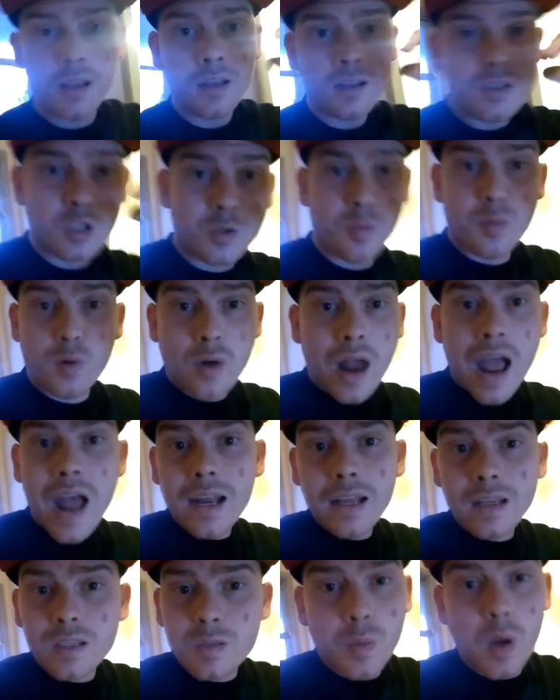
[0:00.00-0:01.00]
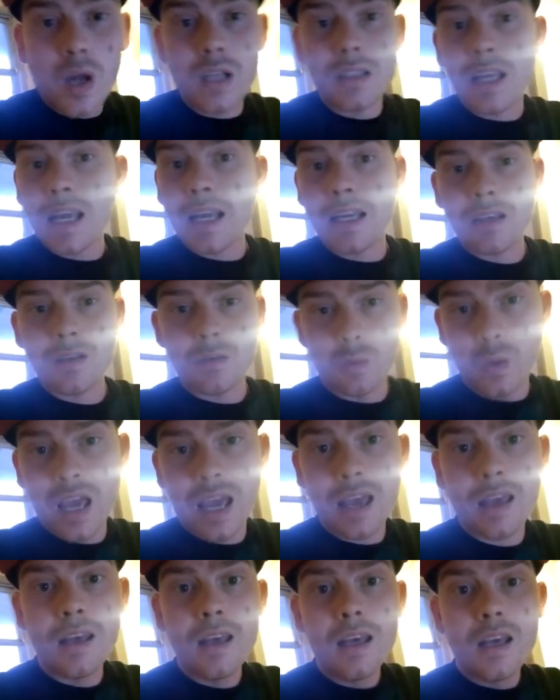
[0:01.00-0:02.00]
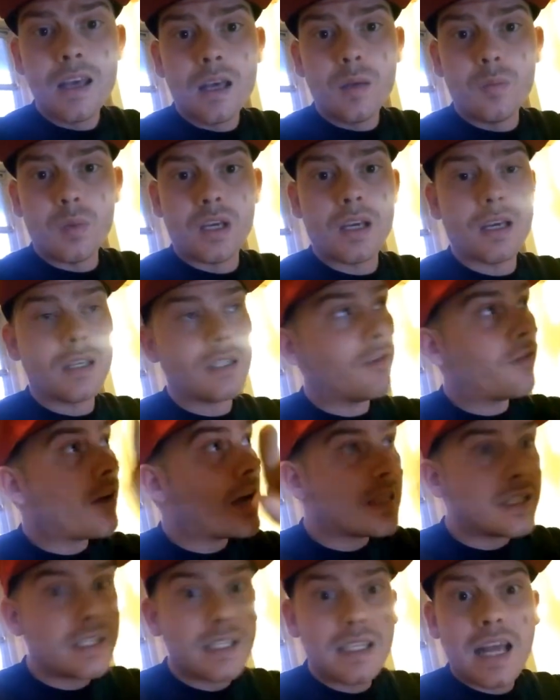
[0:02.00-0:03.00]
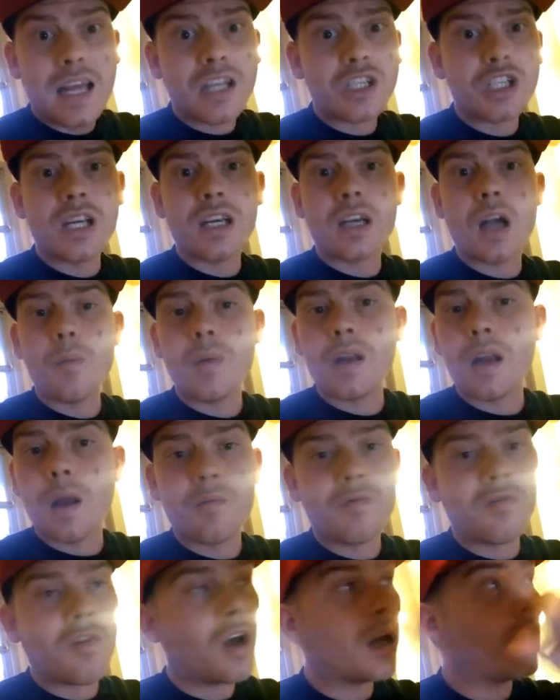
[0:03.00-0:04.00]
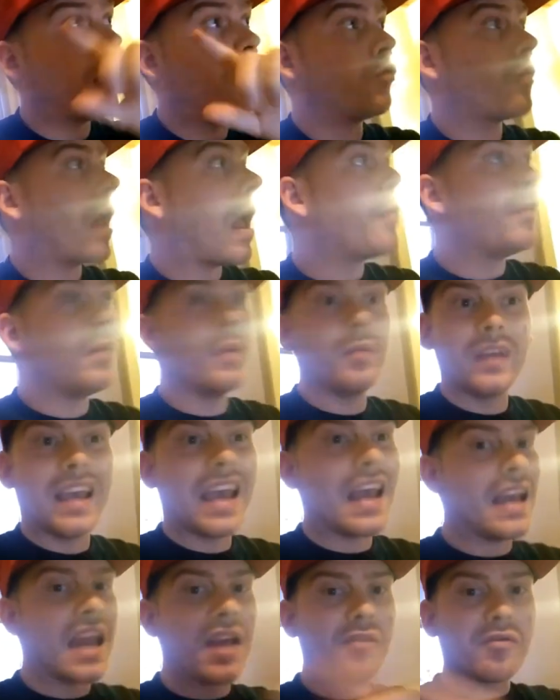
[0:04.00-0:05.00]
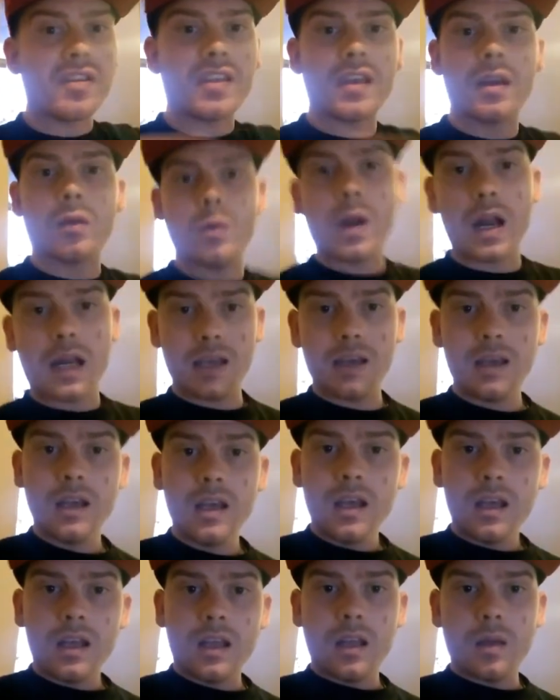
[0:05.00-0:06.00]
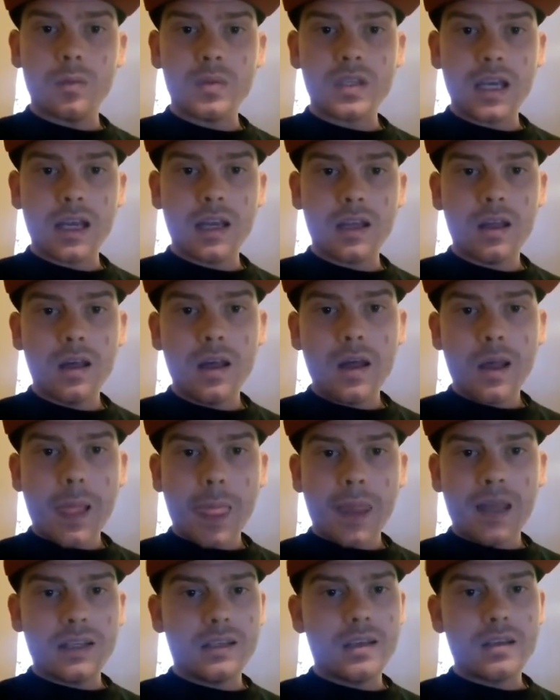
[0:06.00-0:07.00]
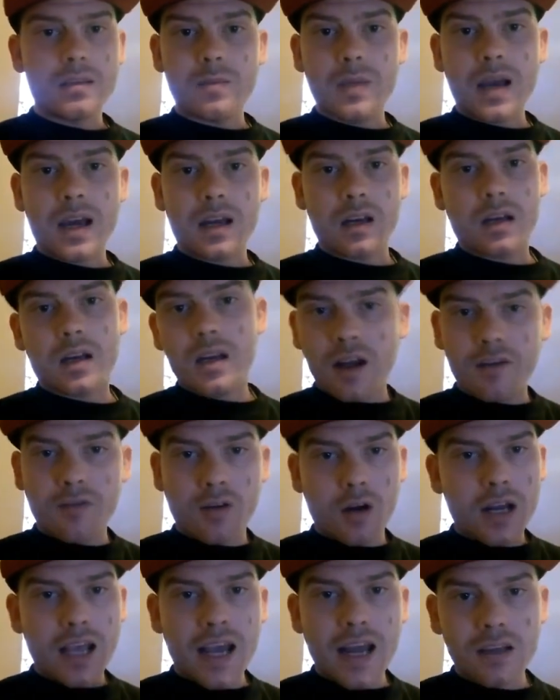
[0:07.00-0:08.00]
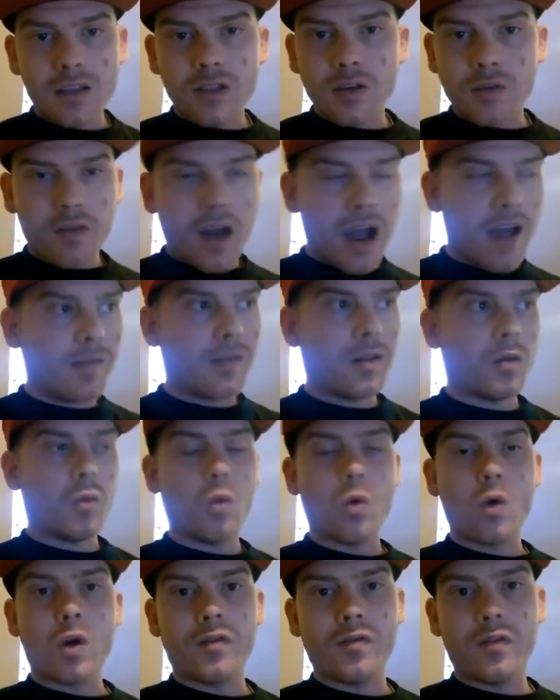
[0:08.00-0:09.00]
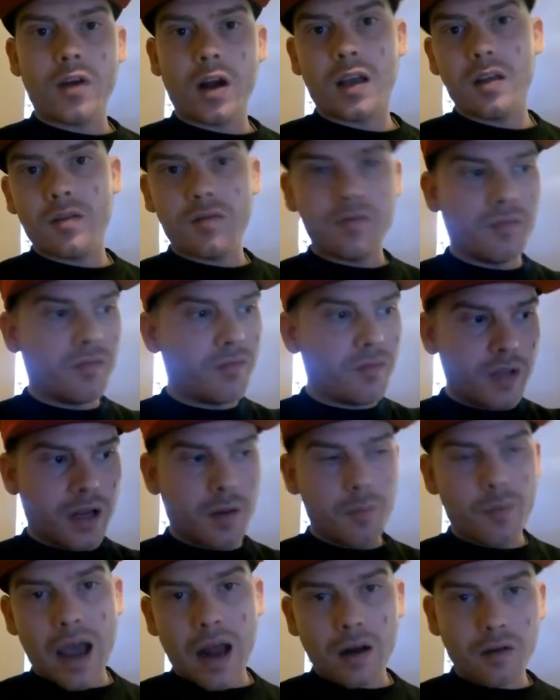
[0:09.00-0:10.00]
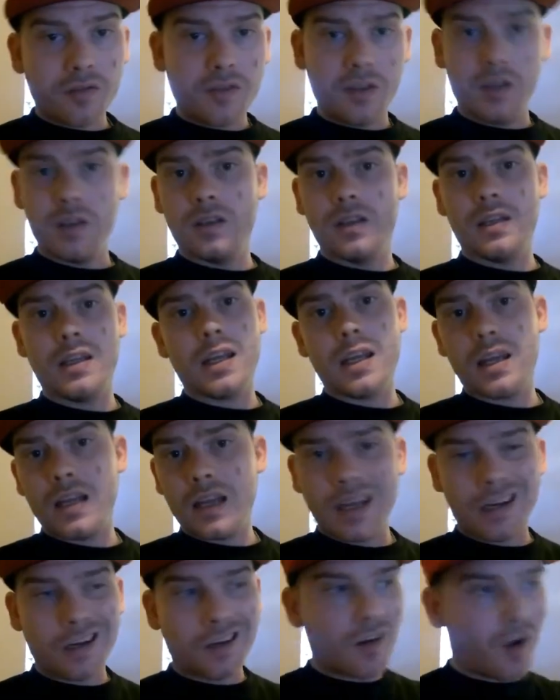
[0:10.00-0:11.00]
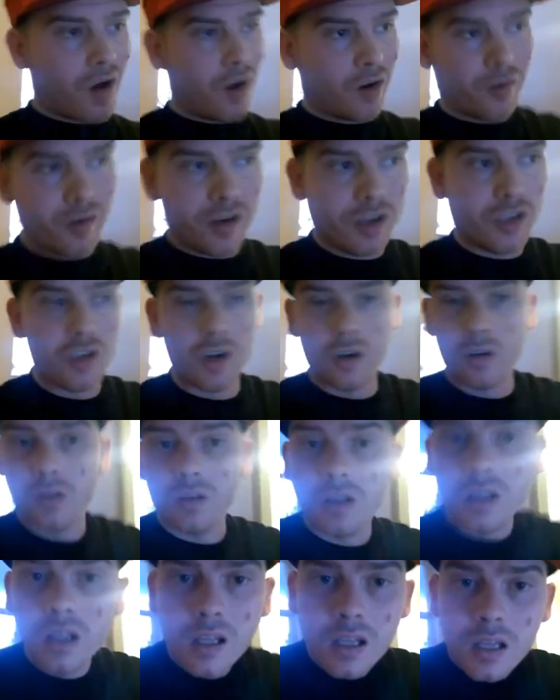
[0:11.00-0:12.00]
sporadic, spontaneous way. Because if I see that shit coming, I'm fucking grabbing, getting everything ready. You know what I'm saying? It doesn't matter. I've already had to survive in a war, fucking in a battlefield, in a concrete jungle,